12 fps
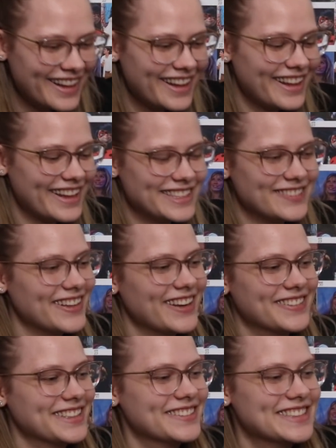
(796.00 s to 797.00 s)
That's my
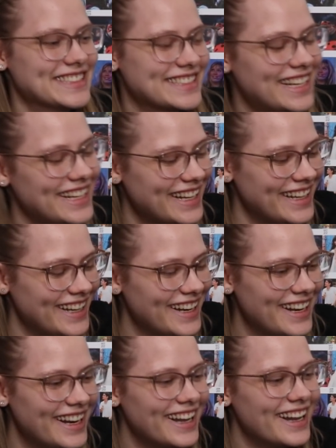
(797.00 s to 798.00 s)
only reason.
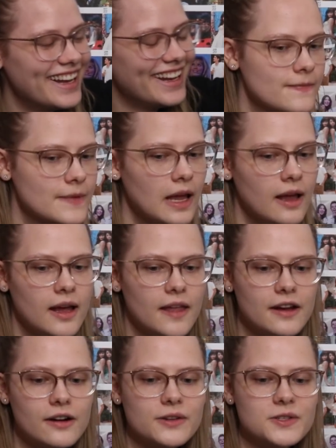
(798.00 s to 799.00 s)
And
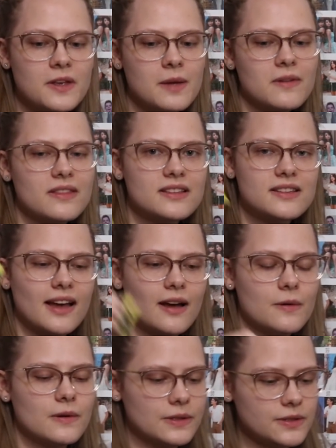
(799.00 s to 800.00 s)
then it also came with this
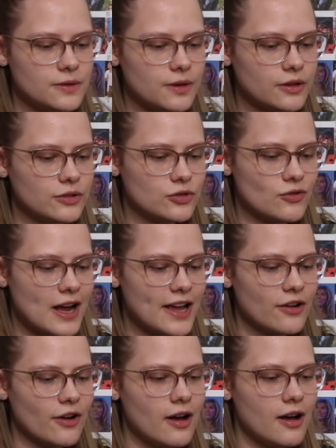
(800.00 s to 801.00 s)
towel so you can dry
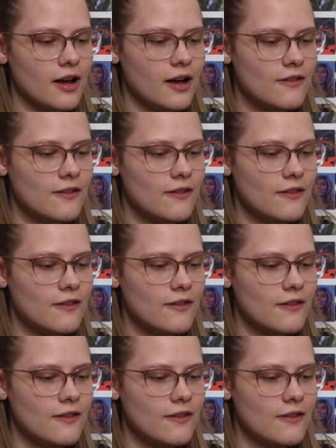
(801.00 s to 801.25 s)
her off.